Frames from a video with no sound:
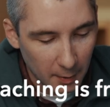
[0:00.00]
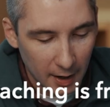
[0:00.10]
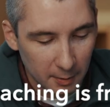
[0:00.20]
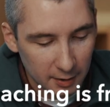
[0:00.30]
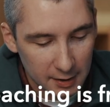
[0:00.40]

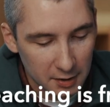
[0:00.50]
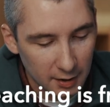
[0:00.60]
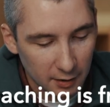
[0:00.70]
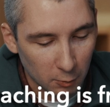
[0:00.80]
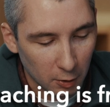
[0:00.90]
Bible teaching
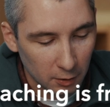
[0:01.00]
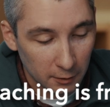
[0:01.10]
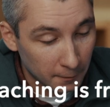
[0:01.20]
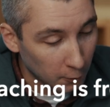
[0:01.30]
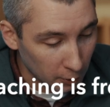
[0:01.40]
in the world
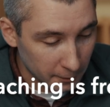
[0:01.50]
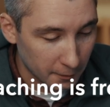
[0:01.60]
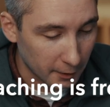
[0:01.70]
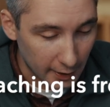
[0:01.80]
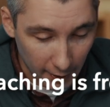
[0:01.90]
for
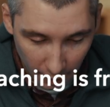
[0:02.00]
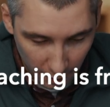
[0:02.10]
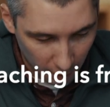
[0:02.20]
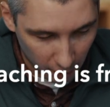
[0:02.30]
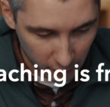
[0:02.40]
free
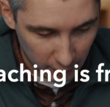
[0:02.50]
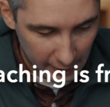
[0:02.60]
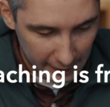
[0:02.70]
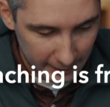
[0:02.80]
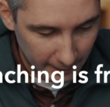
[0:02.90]

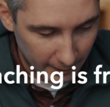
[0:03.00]
online,